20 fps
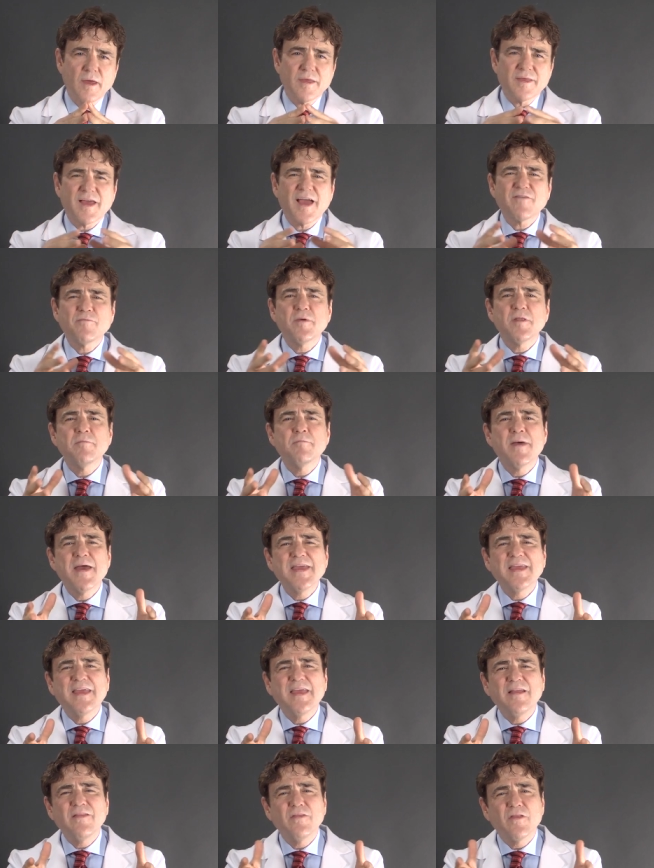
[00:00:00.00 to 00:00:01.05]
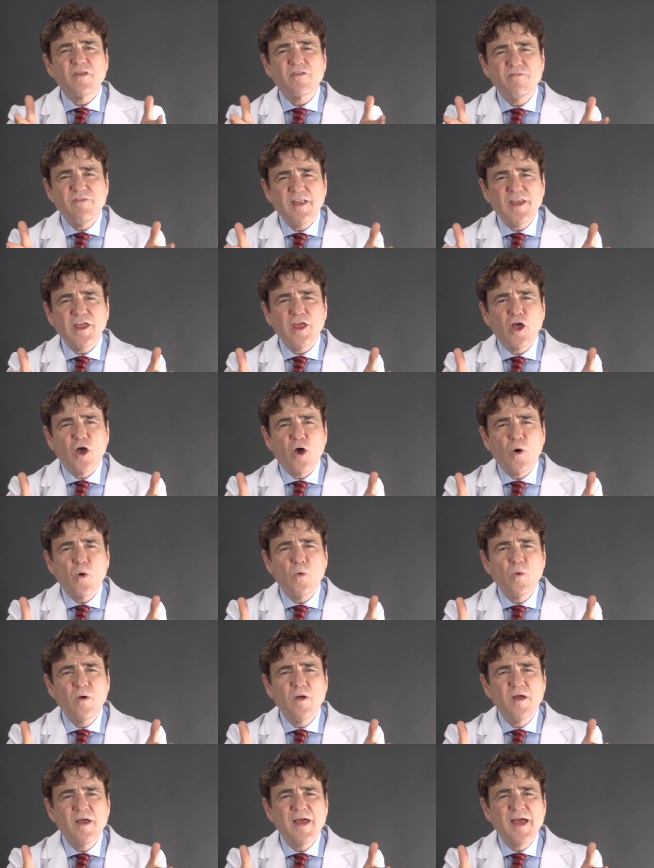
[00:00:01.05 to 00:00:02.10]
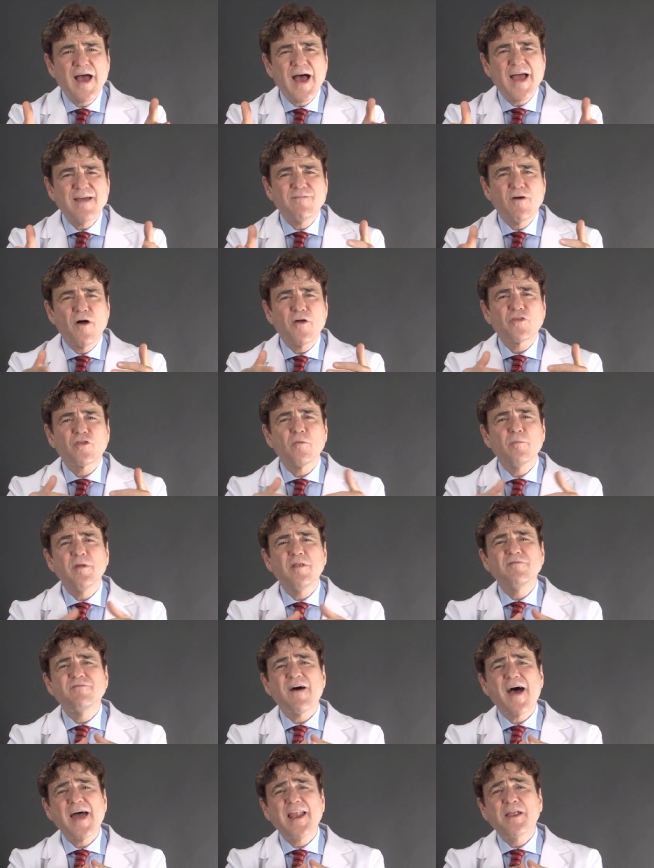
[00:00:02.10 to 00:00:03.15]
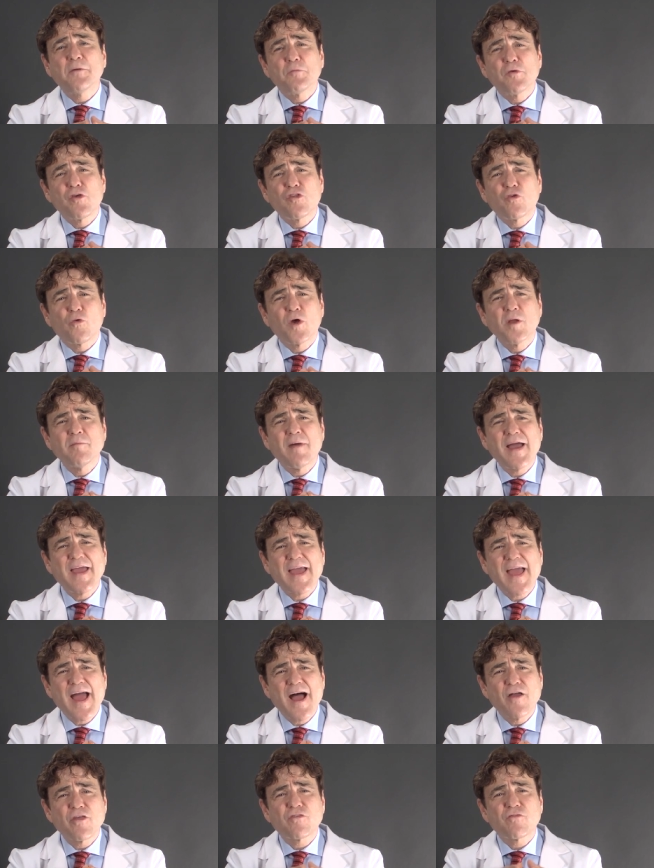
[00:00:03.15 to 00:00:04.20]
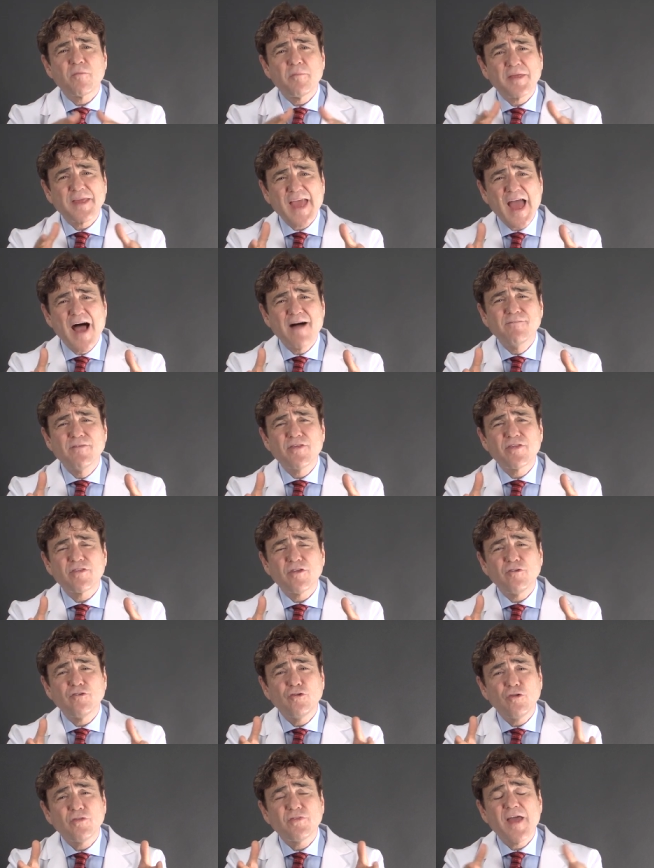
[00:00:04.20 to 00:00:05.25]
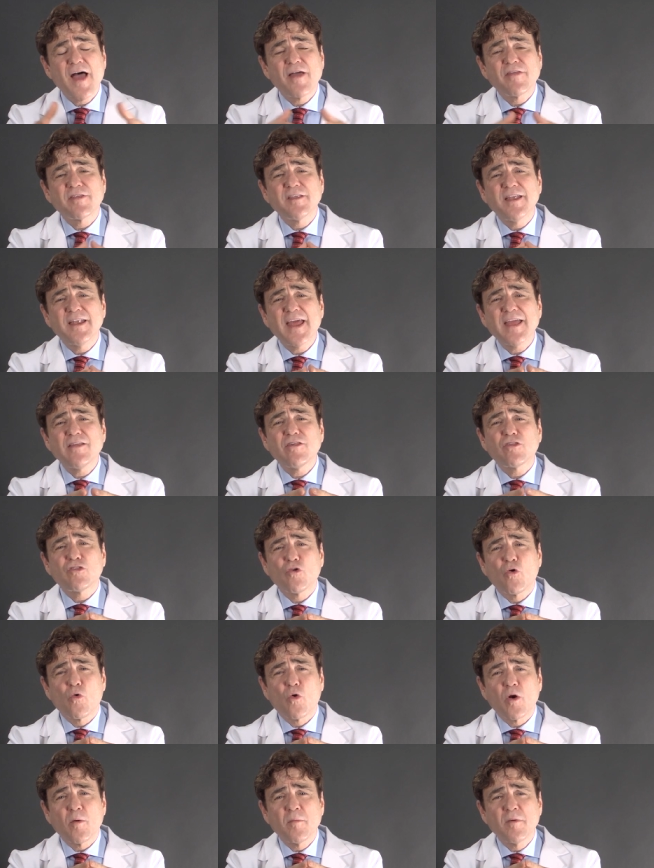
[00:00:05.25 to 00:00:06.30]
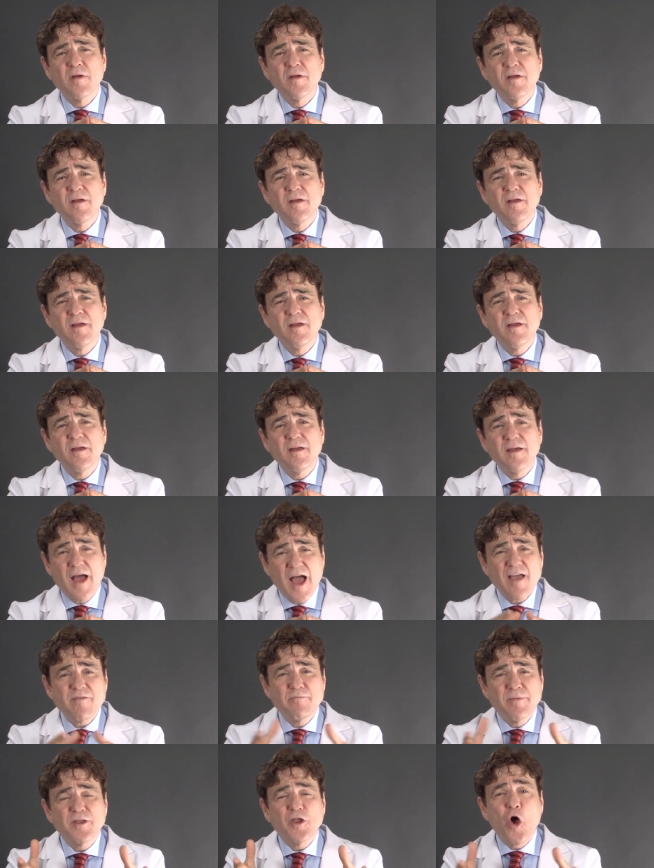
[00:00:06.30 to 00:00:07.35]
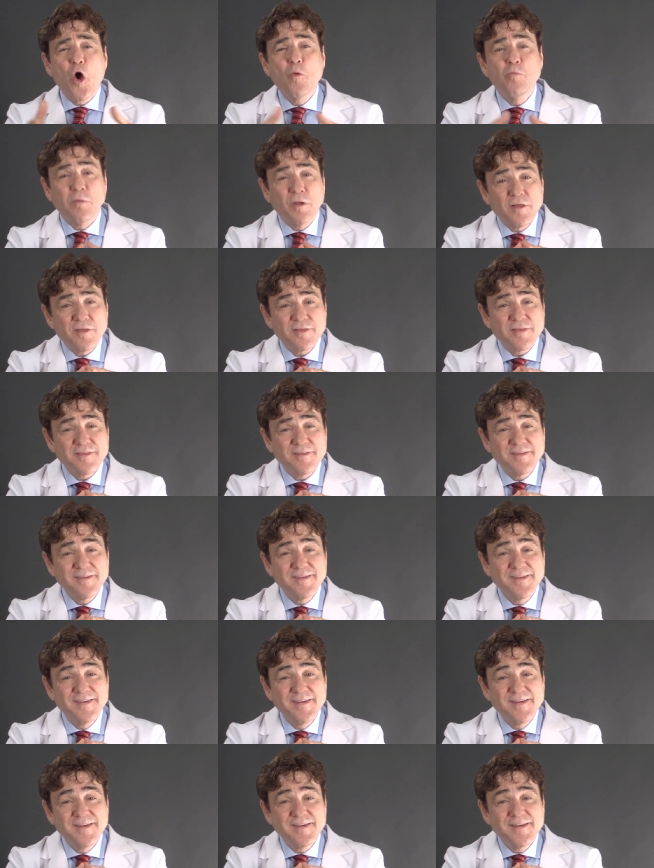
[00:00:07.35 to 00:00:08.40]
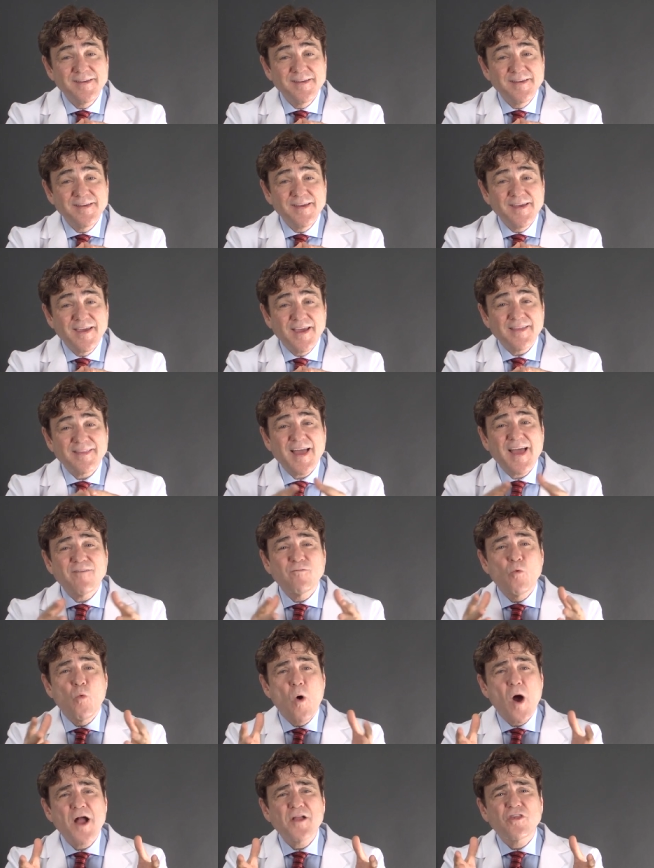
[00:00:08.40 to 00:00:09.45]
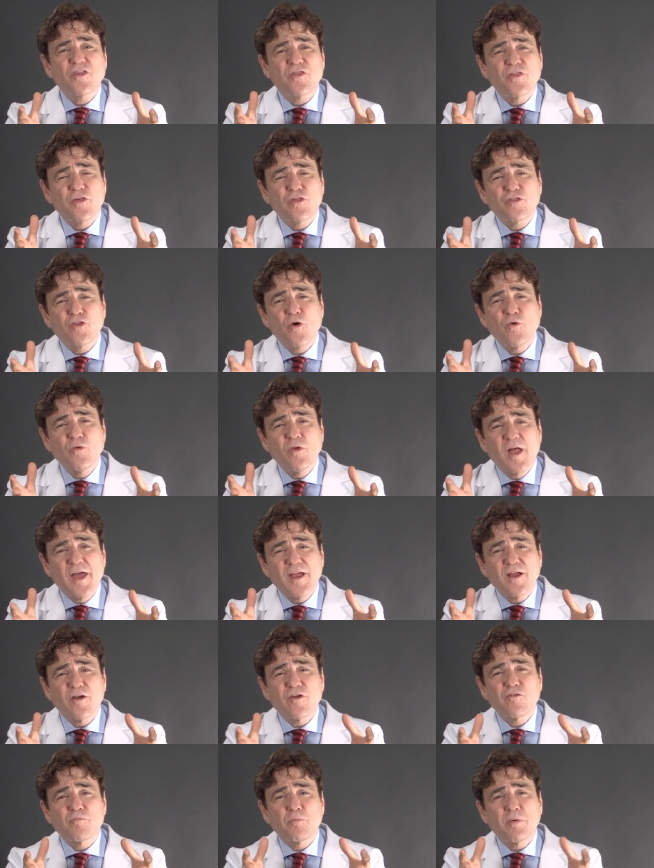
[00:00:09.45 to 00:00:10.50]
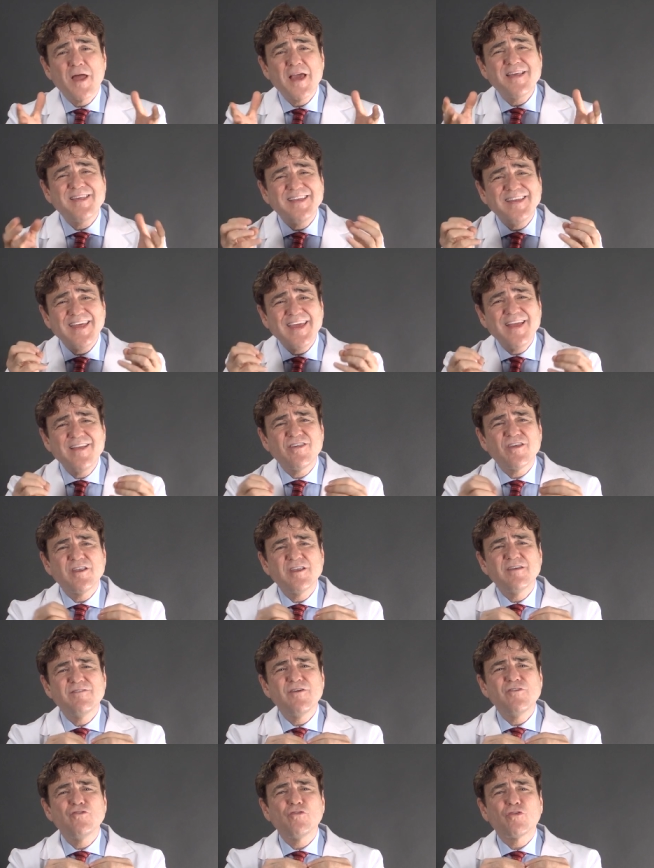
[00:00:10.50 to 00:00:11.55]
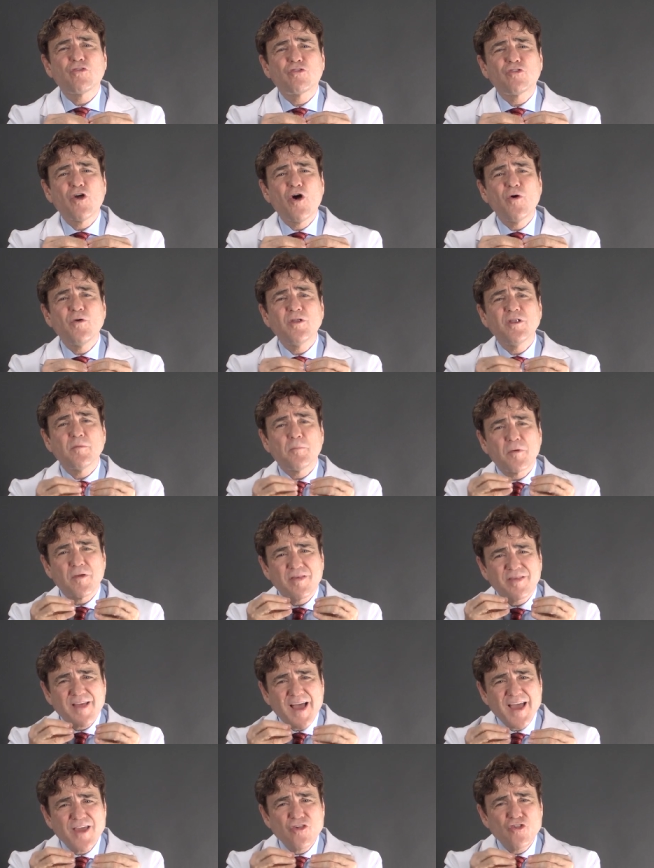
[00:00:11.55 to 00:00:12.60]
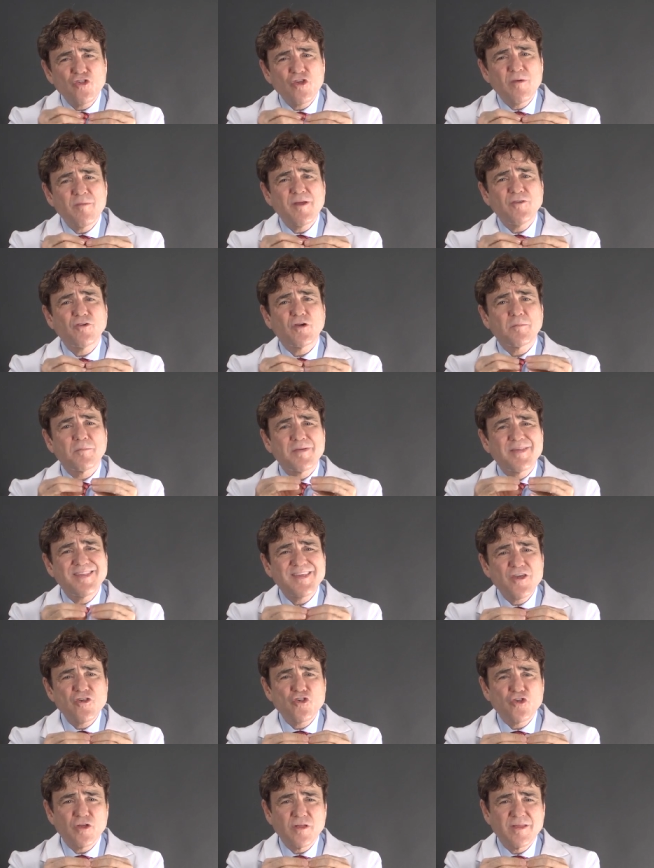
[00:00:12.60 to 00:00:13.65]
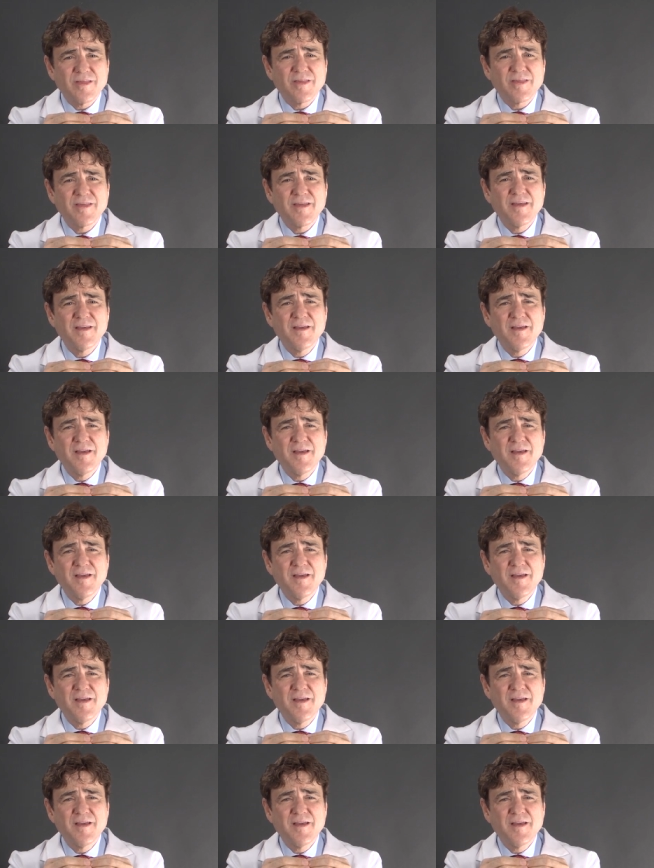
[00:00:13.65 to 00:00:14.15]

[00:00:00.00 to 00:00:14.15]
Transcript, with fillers: As I've been making this video, I've also been finally restoring my house from the Galveston two thousand eight storm. I've been homeless. As I've watched the stone layers, placing each individual stone in precise geometric positions